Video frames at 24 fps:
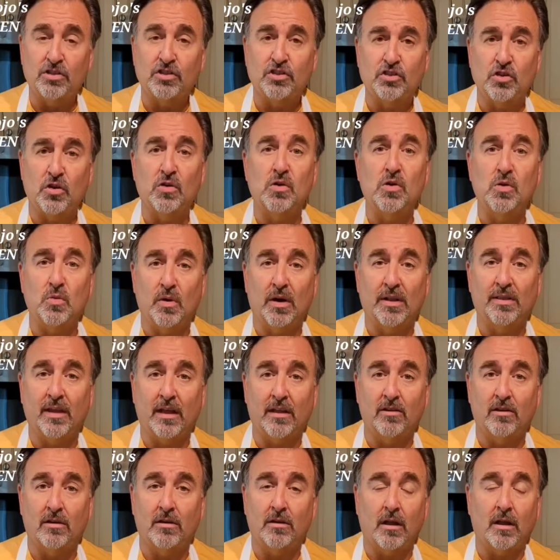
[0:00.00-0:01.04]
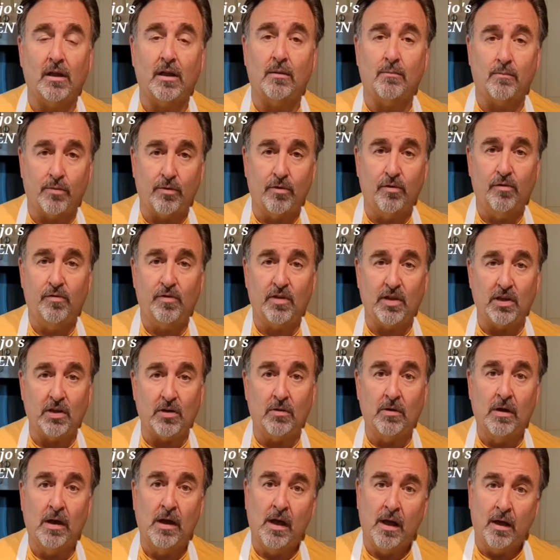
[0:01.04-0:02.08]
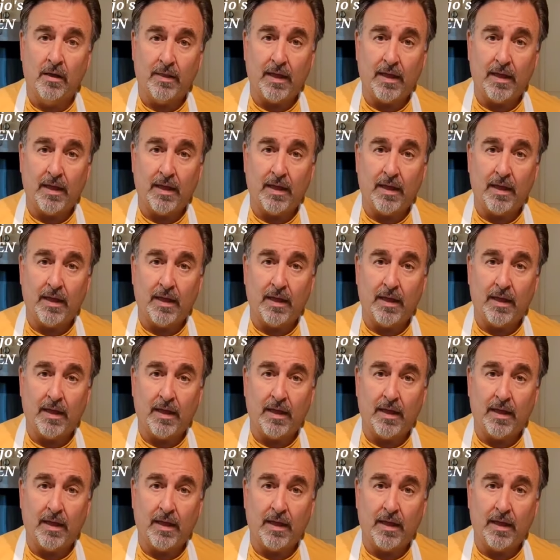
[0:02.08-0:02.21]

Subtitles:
show you what they look like, and prove to you